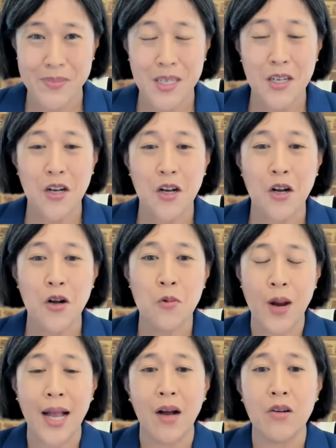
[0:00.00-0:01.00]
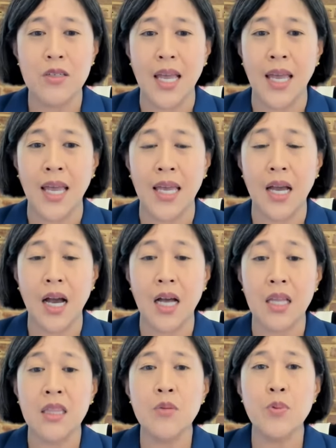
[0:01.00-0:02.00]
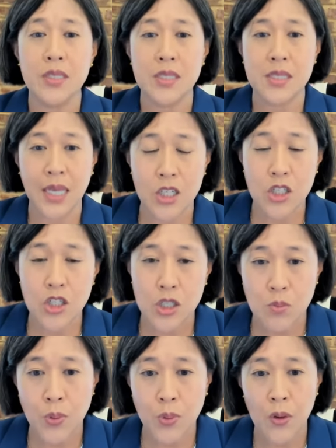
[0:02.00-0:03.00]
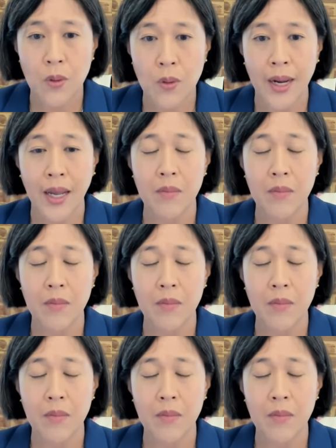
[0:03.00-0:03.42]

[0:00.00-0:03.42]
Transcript: around a liberalization program